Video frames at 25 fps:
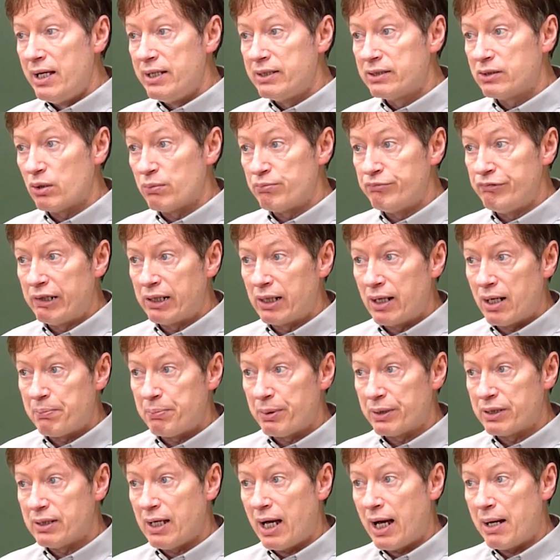So bring up
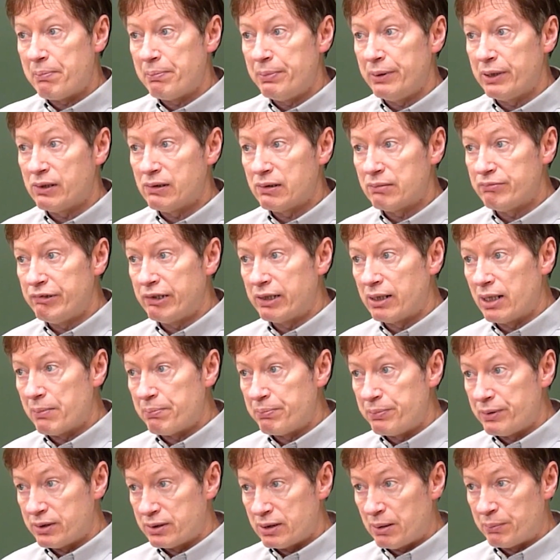a topic or bring
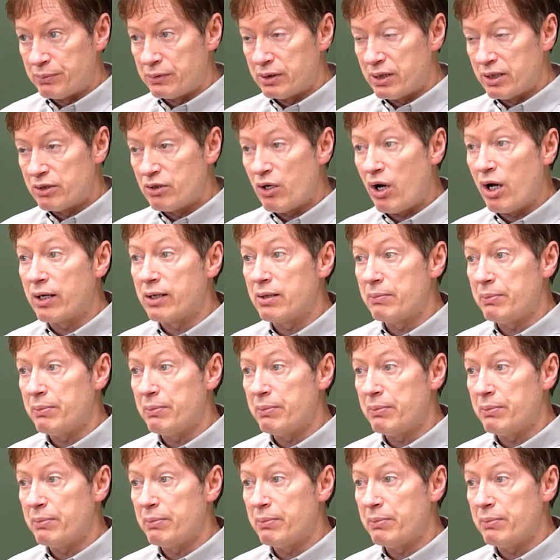up something to talk